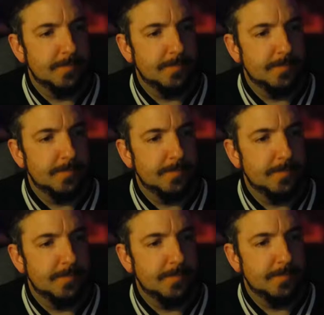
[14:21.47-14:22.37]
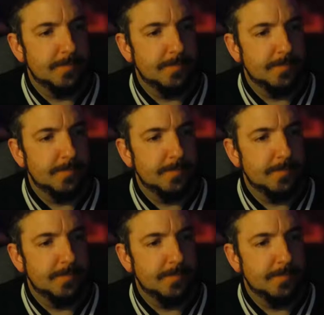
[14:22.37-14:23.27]

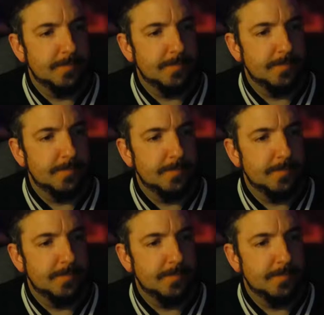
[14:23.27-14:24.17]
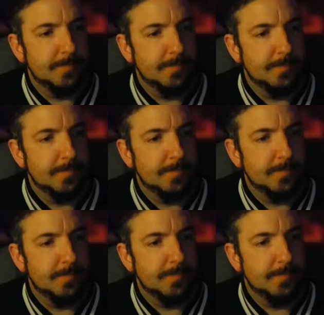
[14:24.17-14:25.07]

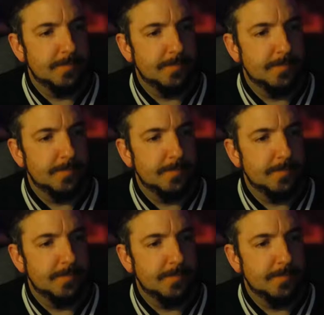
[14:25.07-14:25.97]
(not speaking)